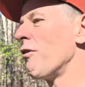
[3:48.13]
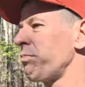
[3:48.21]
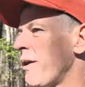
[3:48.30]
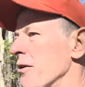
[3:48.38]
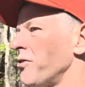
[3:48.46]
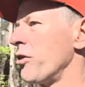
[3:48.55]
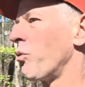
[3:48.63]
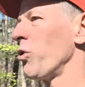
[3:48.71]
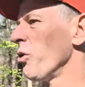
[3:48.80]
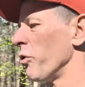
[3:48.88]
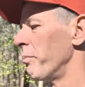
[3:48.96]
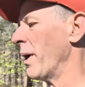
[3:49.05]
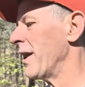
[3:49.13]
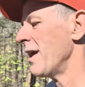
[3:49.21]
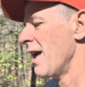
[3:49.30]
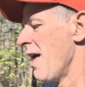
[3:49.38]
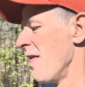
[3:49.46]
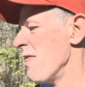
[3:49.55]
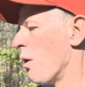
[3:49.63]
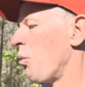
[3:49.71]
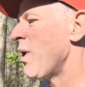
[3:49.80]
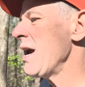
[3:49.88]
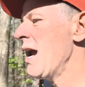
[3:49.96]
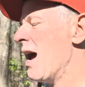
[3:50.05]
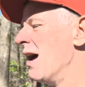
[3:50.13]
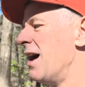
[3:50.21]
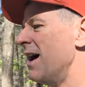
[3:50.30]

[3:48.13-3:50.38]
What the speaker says: golf players in the world, but that we